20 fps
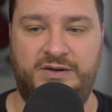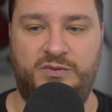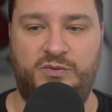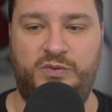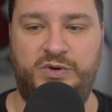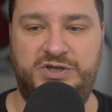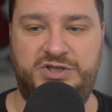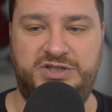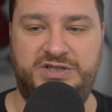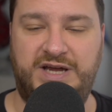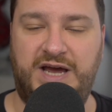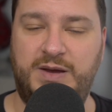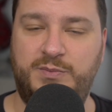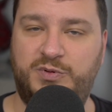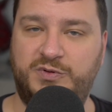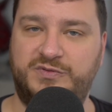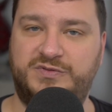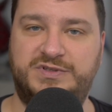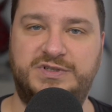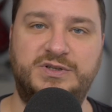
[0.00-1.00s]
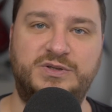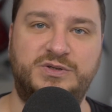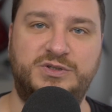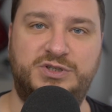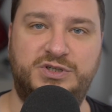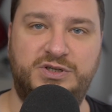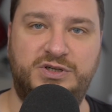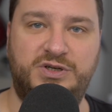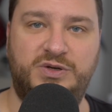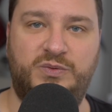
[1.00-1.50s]
which type of
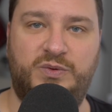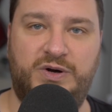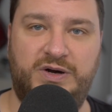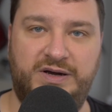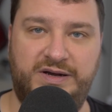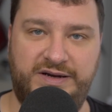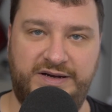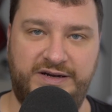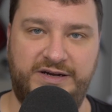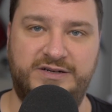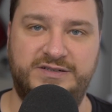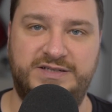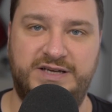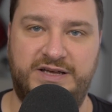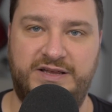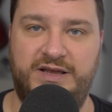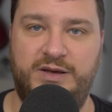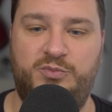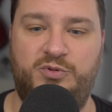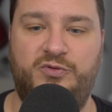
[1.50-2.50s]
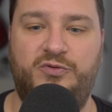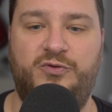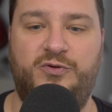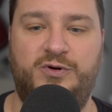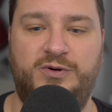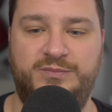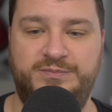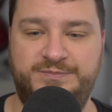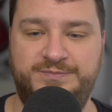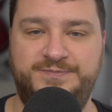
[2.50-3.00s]
solution do you want, and here's how they
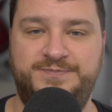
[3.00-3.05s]
perform.